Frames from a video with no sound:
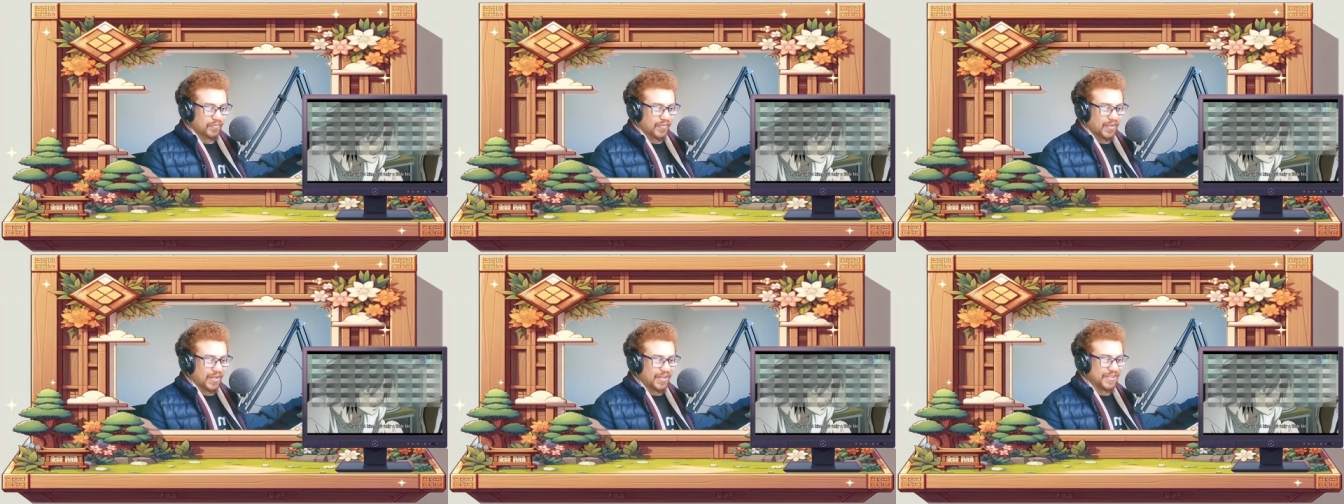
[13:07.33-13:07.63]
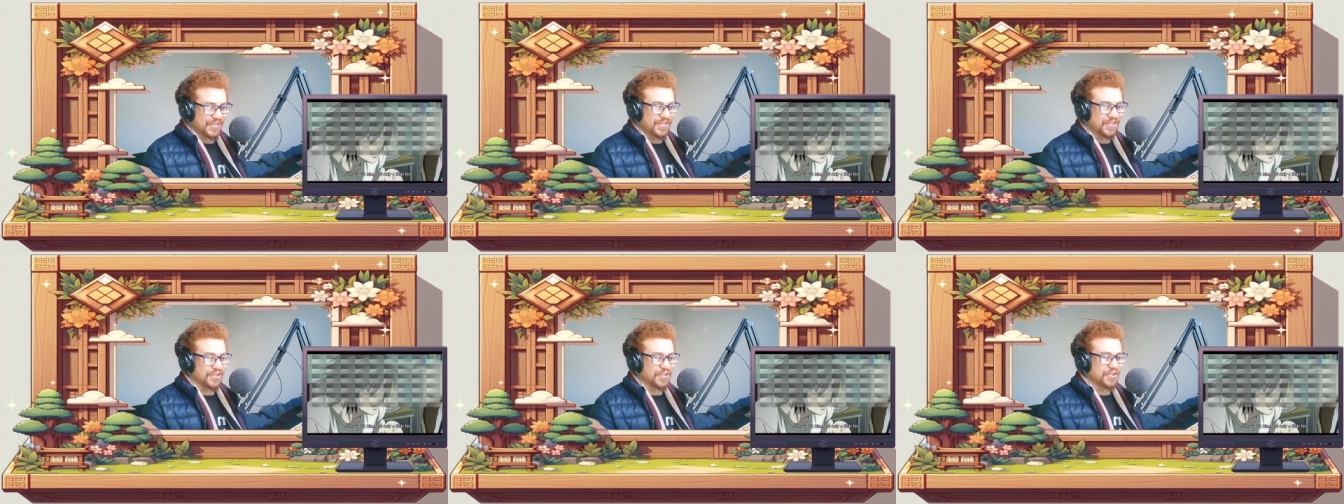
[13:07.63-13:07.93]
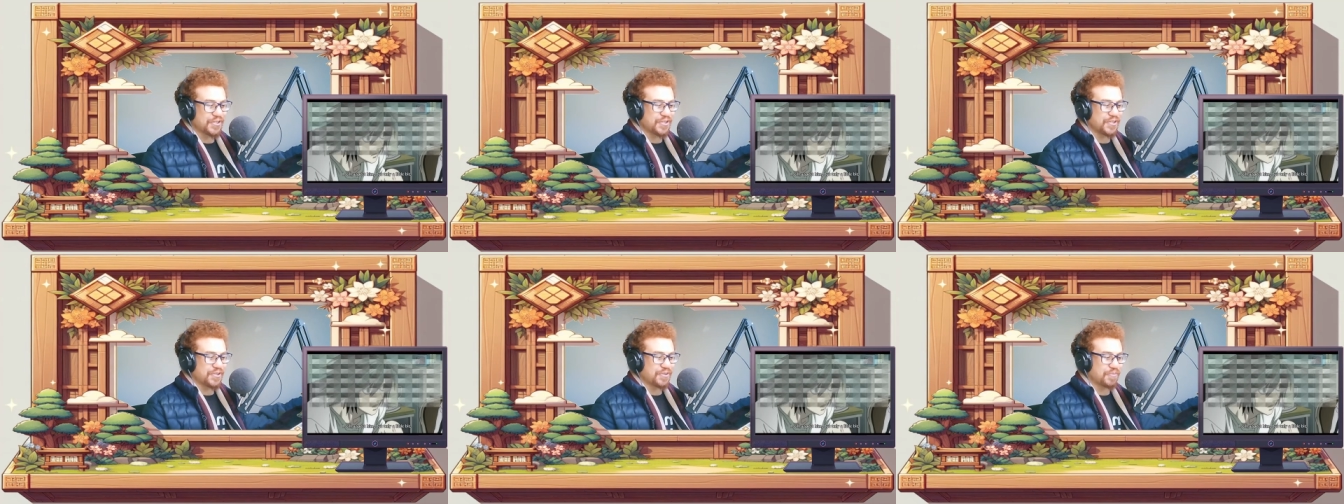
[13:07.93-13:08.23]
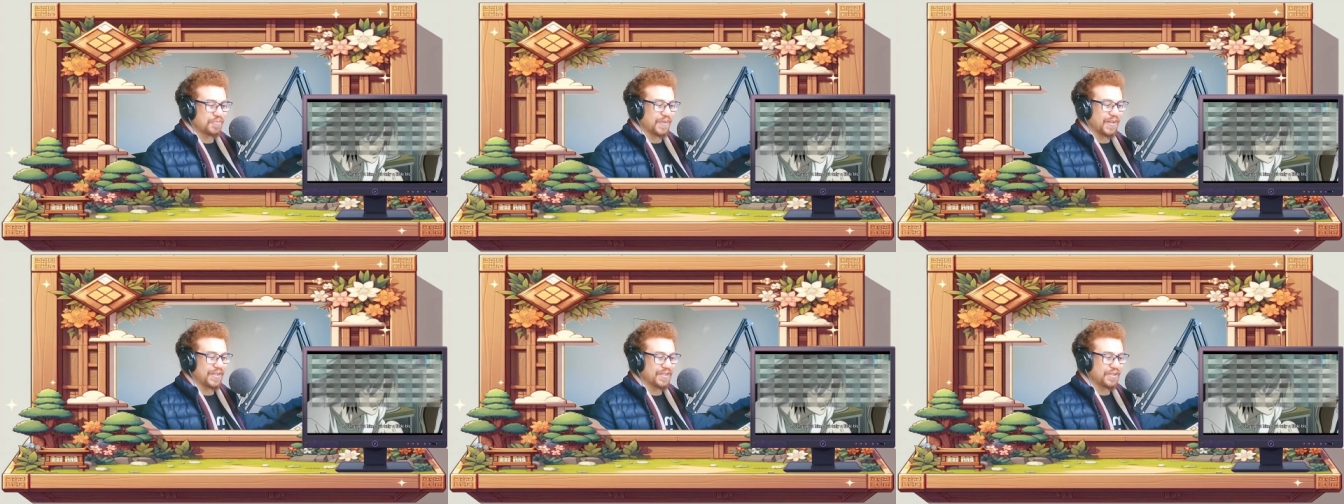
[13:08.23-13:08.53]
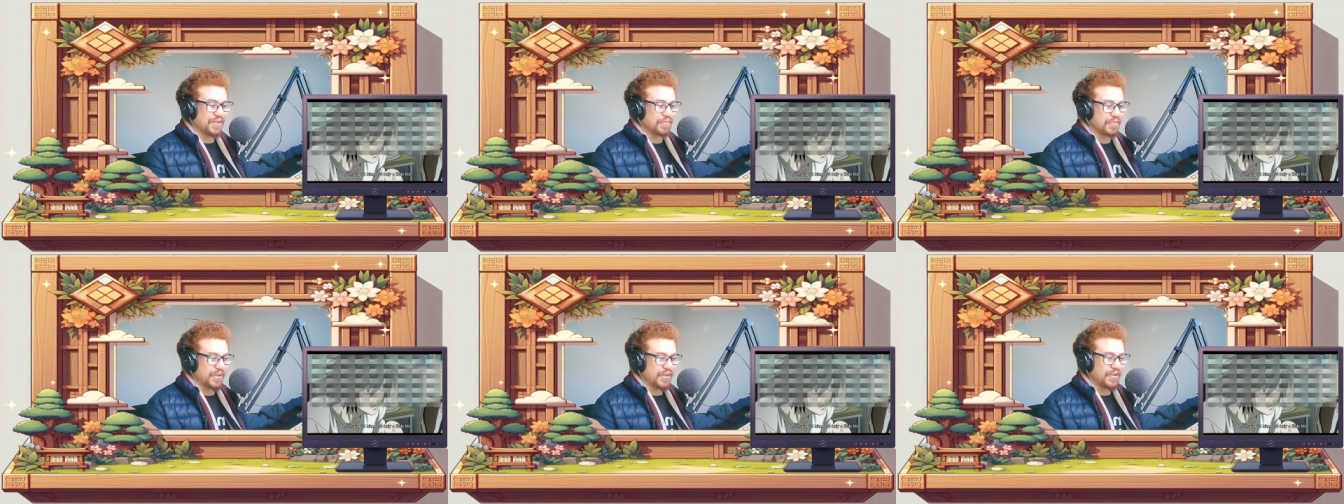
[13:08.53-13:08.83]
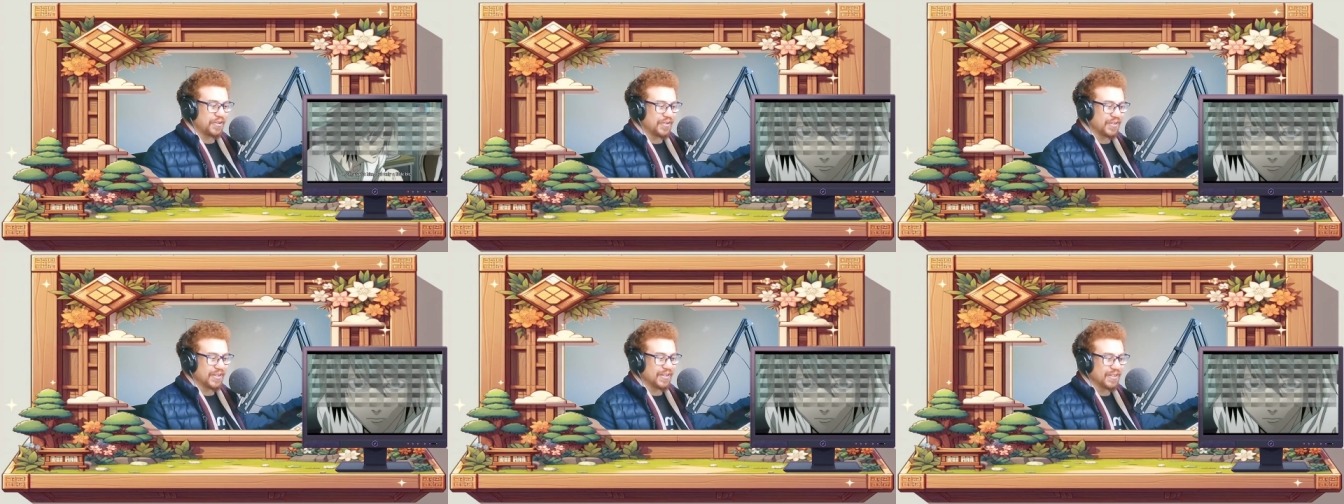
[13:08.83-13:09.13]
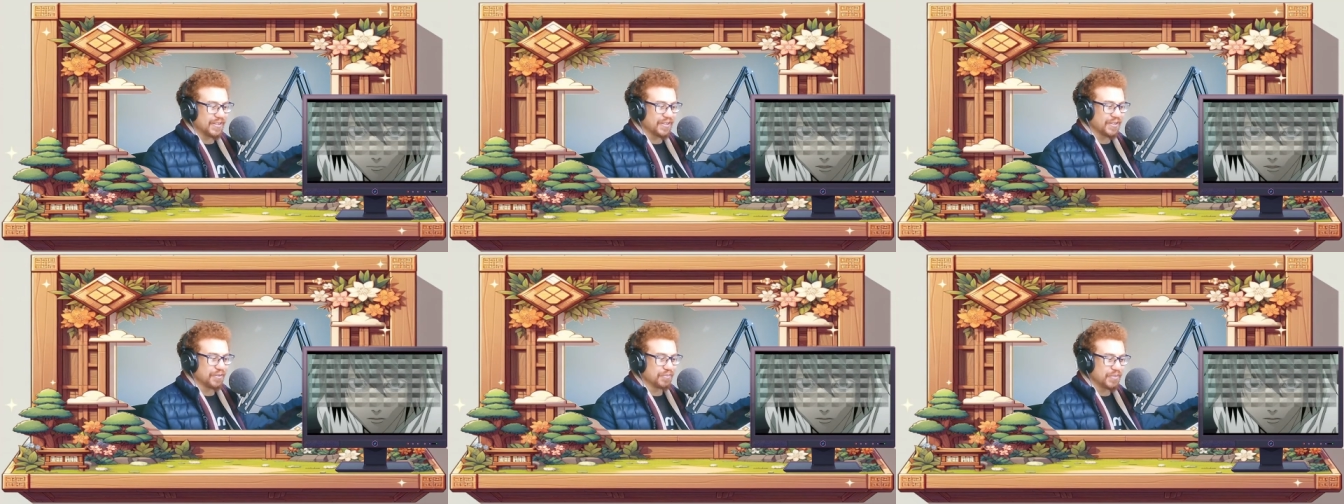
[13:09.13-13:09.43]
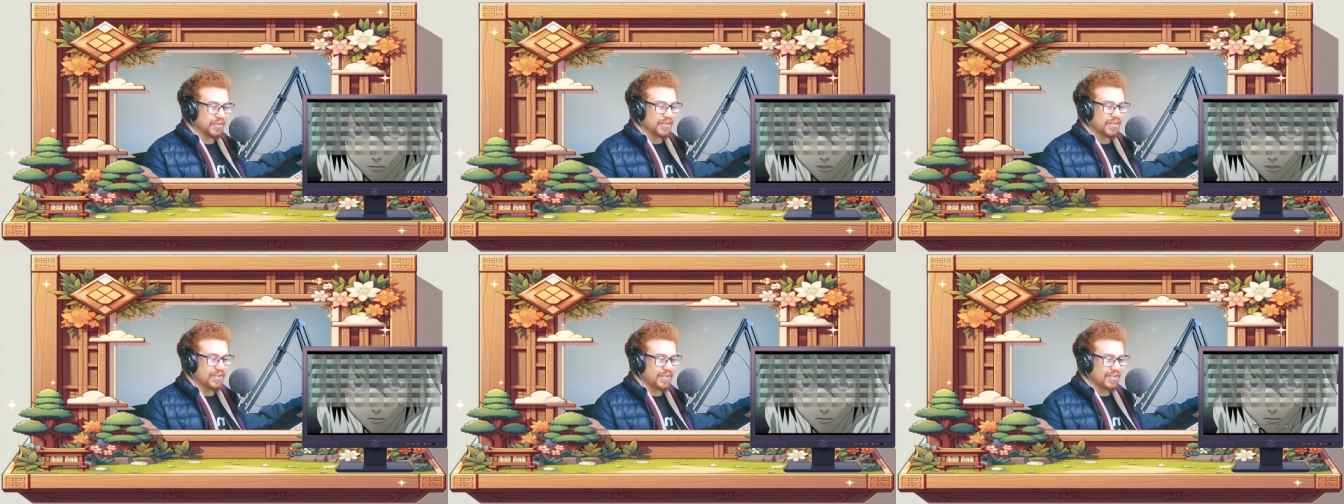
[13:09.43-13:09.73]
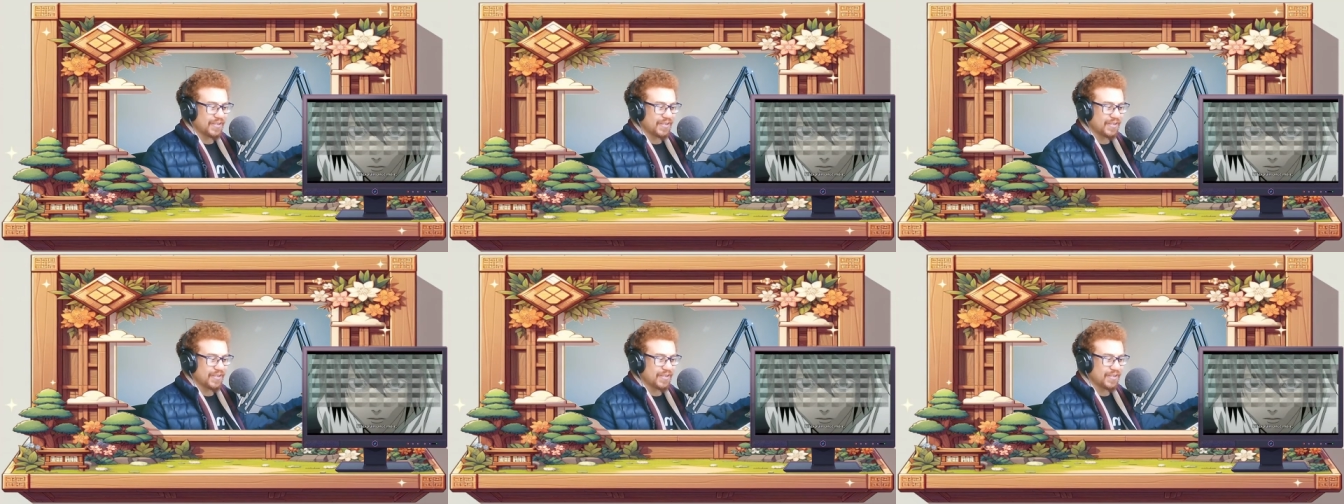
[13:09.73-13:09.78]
I still suspect him, but only a little bit.